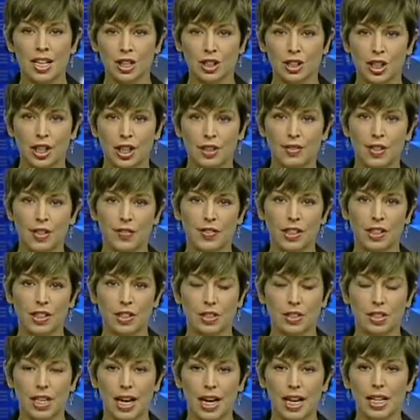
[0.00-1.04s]
Sheriff's
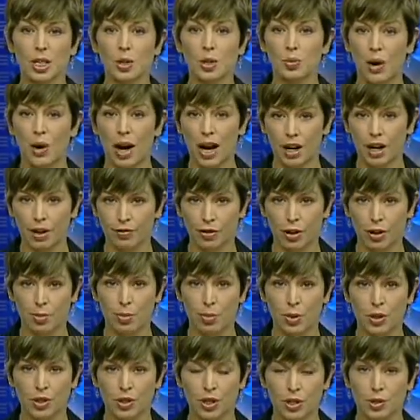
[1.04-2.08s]
officials say it's rare for a
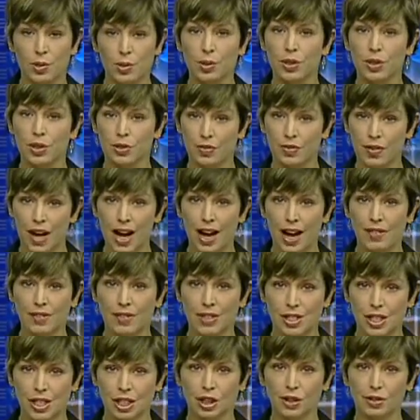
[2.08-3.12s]
person to survive
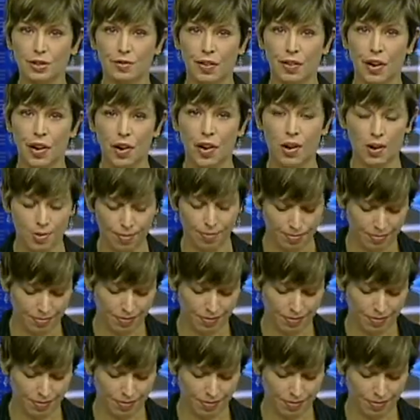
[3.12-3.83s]
such a fall.